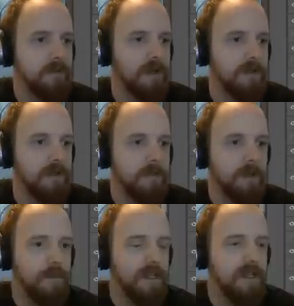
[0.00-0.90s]
working on at the
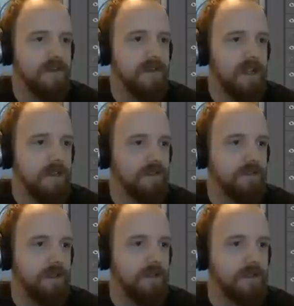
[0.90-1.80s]
moment is that
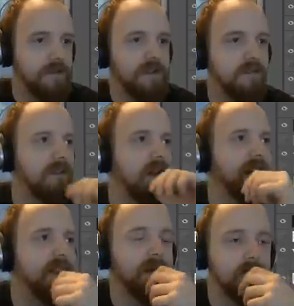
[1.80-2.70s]
surrounding Raven's
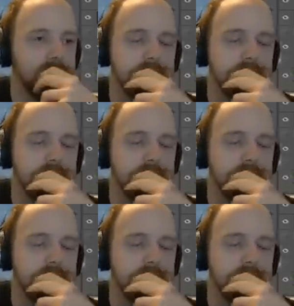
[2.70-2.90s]
Landing,